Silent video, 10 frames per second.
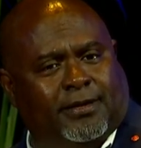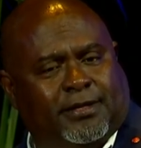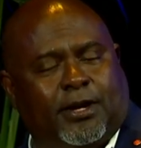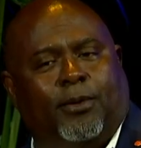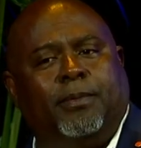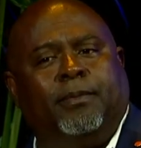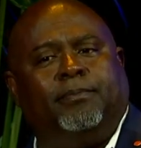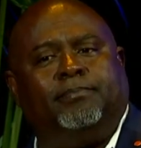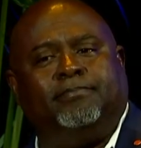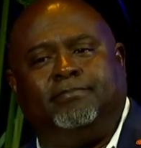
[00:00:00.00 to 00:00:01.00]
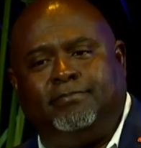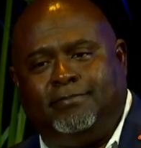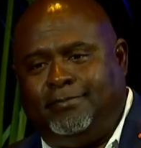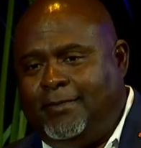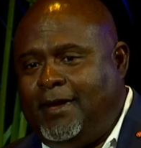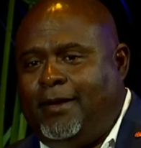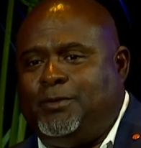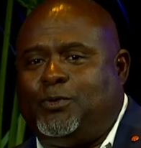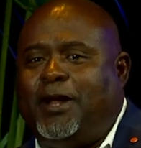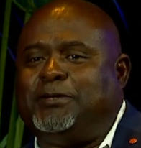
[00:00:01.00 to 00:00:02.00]
So,
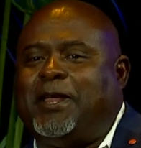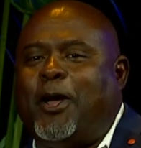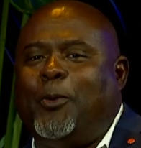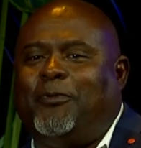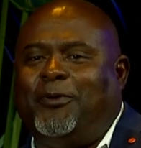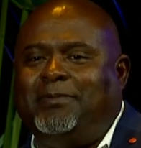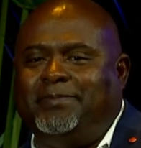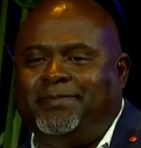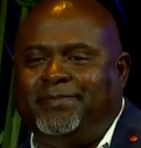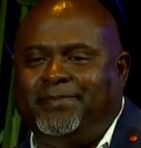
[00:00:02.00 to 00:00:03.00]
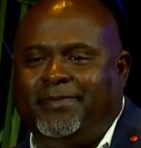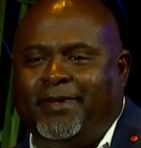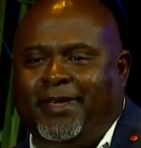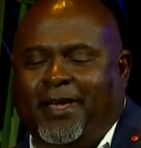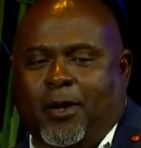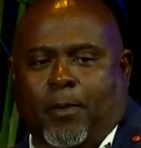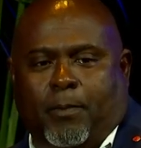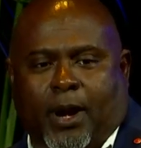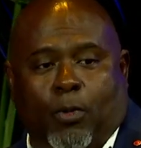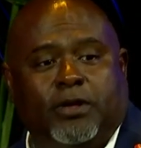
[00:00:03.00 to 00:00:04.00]
trying to stay hopeful,
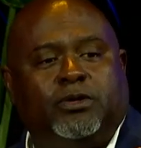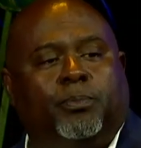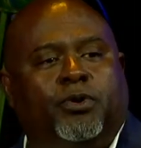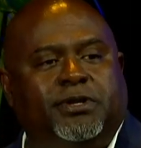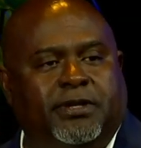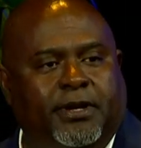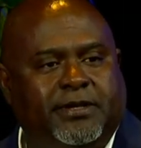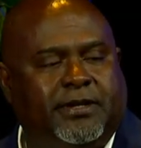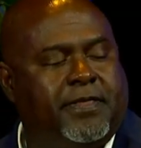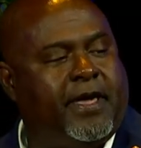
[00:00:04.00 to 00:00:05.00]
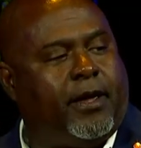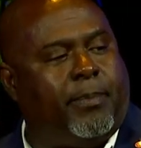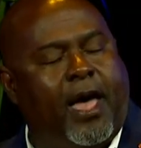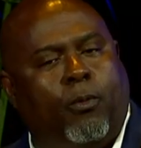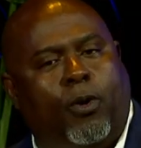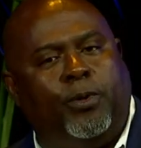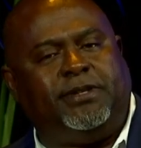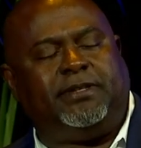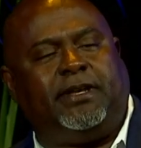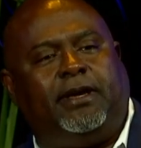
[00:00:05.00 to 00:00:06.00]
but I'm also pushing us to think about what we
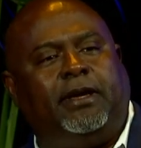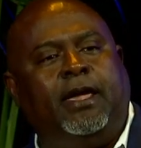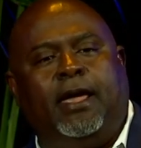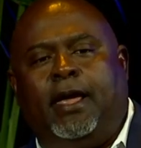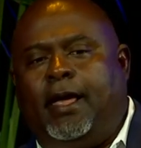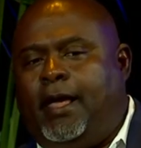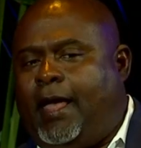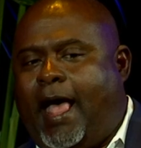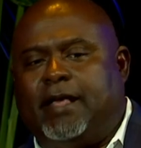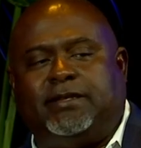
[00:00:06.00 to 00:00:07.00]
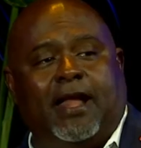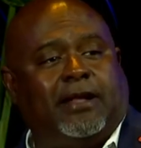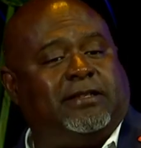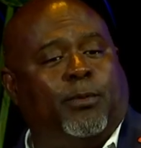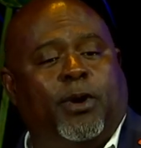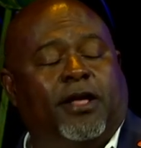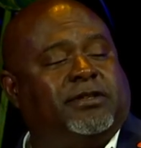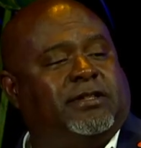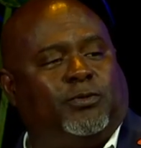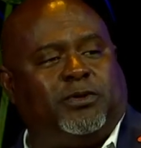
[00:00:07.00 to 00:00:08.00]
see as not someone
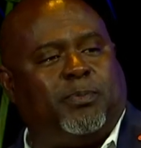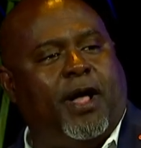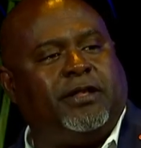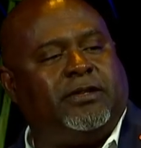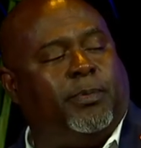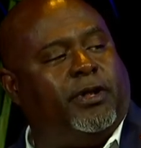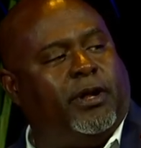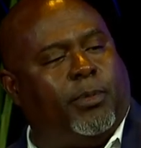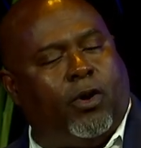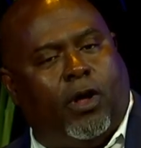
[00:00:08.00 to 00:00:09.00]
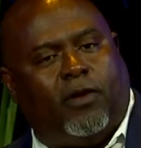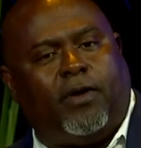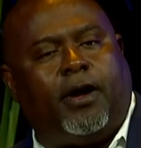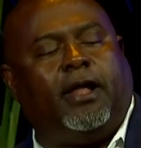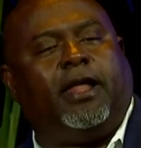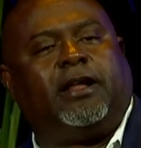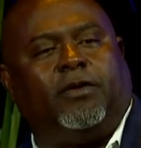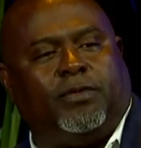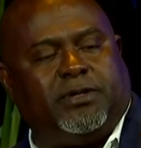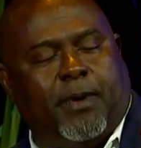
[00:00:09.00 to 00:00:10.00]
else's responsibility, but all of our
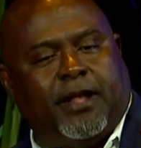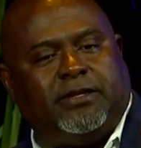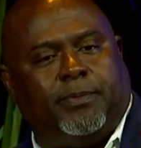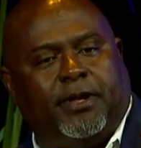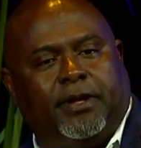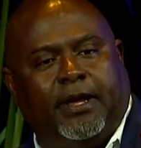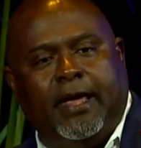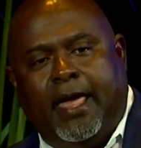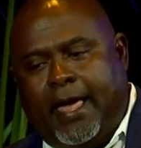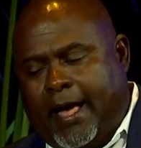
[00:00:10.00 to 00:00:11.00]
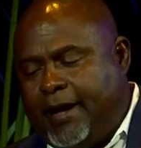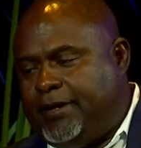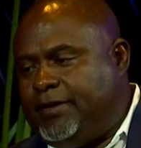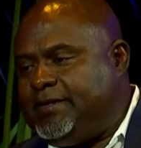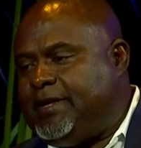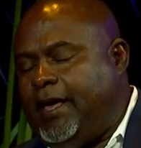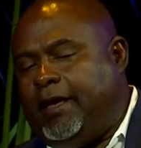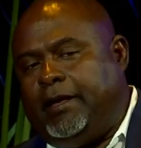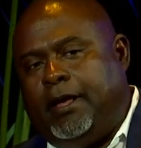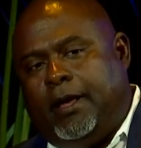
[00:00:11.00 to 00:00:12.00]
collective responsibility. I dare
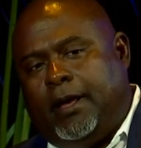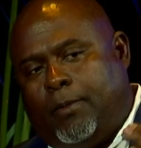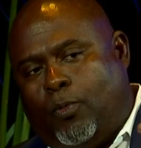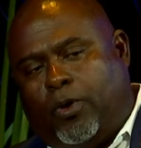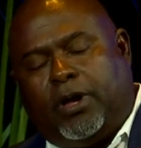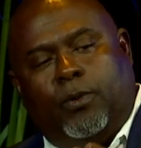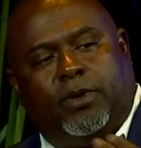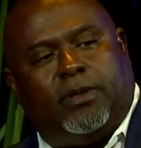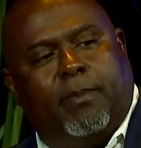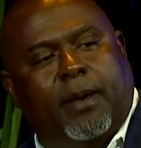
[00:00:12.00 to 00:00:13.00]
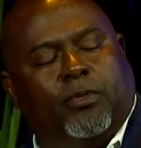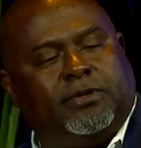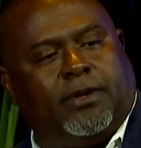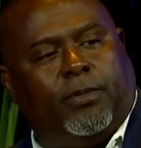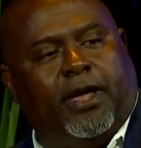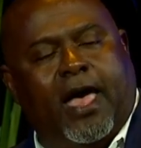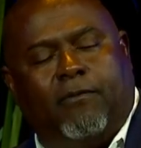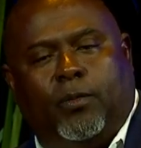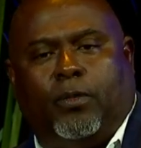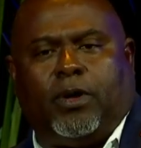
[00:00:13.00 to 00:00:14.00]
say, working with the members that we
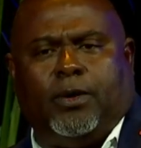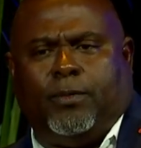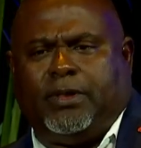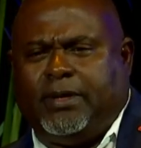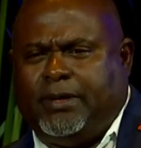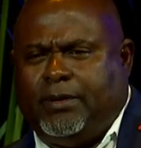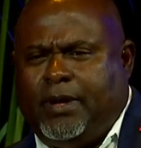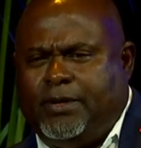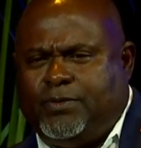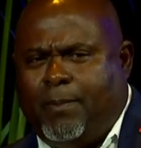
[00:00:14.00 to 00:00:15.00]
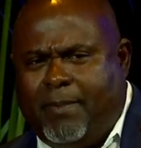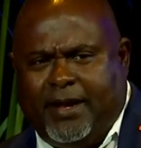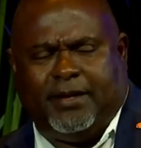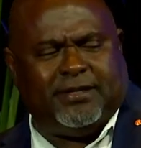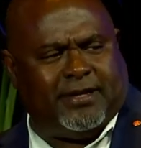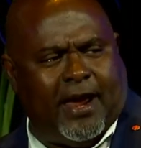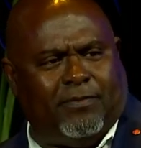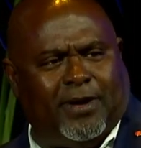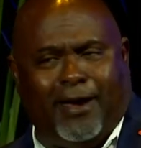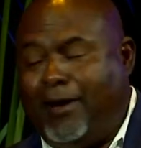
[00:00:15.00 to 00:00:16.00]
have and working with the tremendous
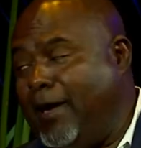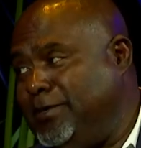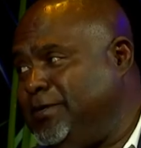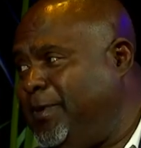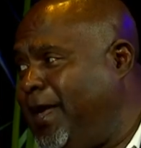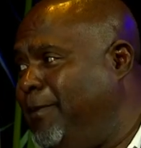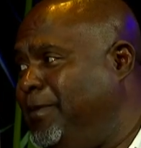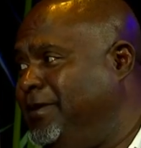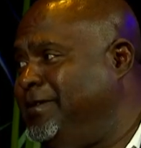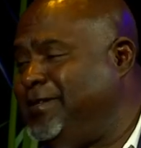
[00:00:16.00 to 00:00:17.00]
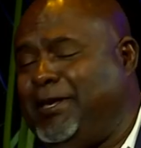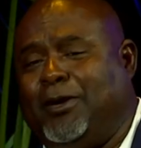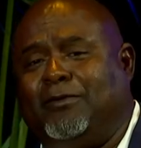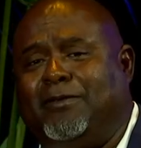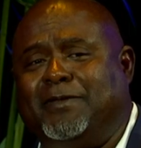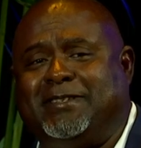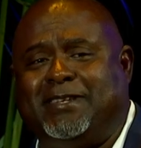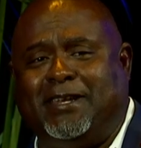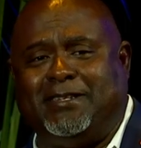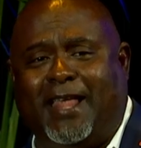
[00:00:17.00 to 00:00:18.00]
staff that I, I just became the CEO of Living
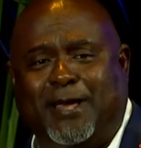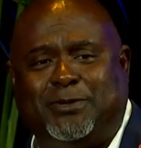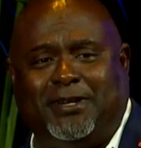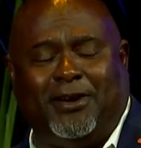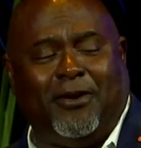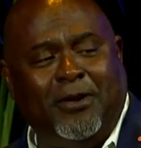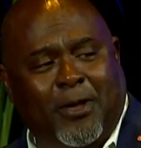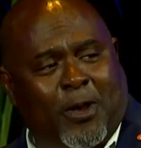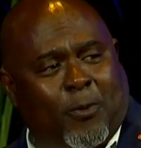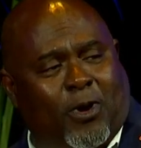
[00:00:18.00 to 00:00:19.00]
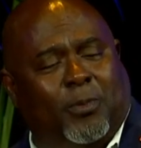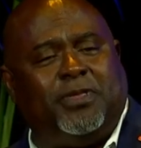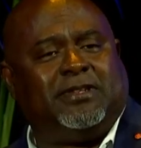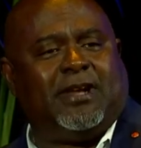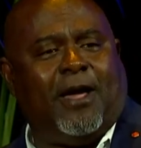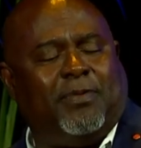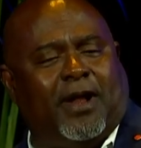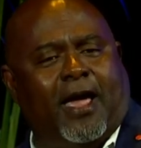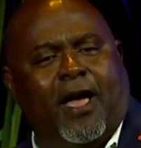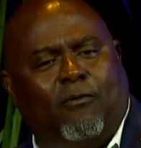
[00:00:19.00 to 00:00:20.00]
Cities last year, working with the staff that
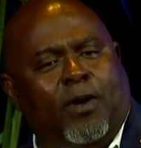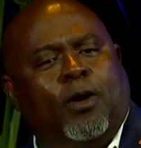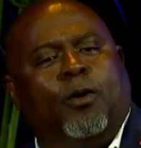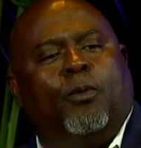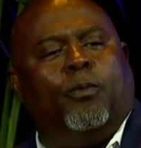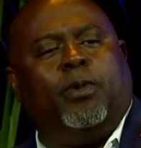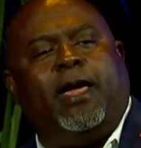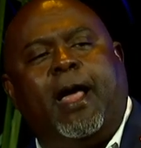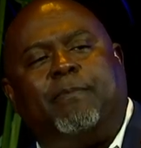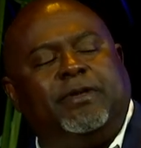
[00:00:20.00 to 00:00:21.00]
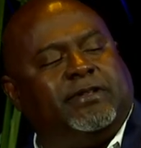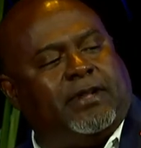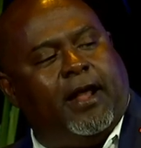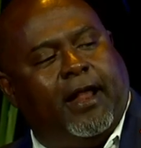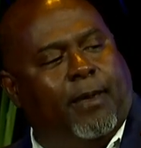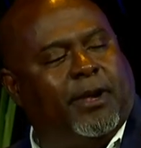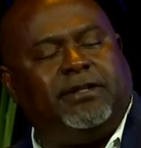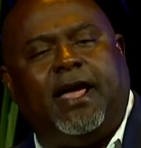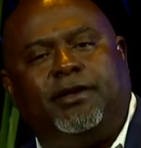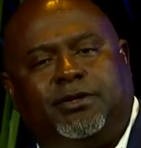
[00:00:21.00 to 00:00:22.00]
I have, we have this dynamic
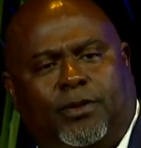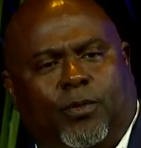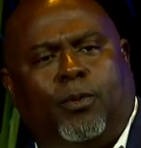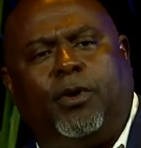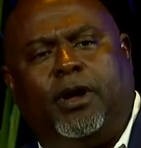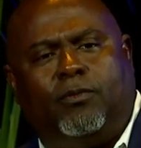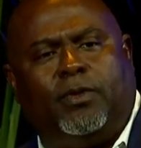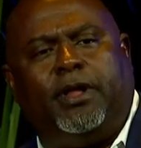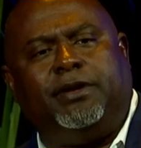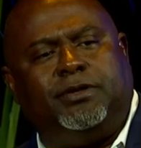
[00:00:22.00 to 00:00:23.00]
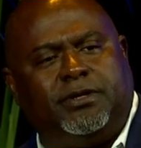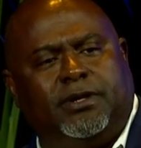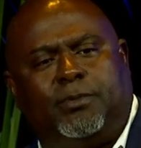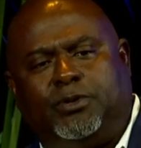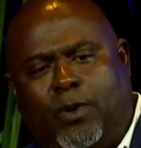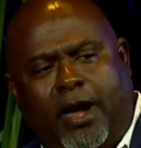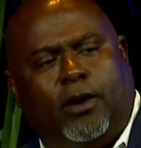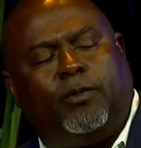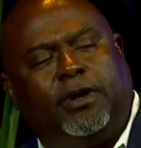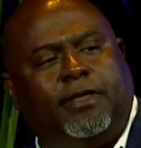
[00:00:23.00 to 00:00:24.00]
tension where we're in relationship, trying
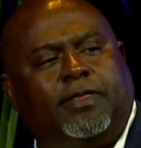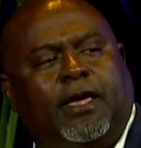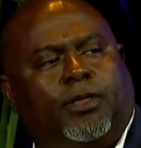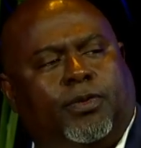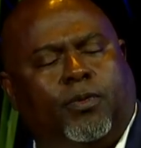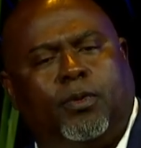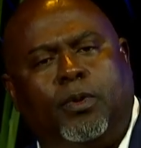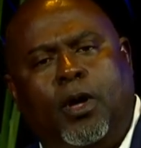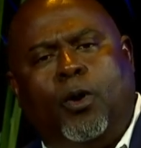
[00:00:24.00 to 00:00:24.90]
to really think through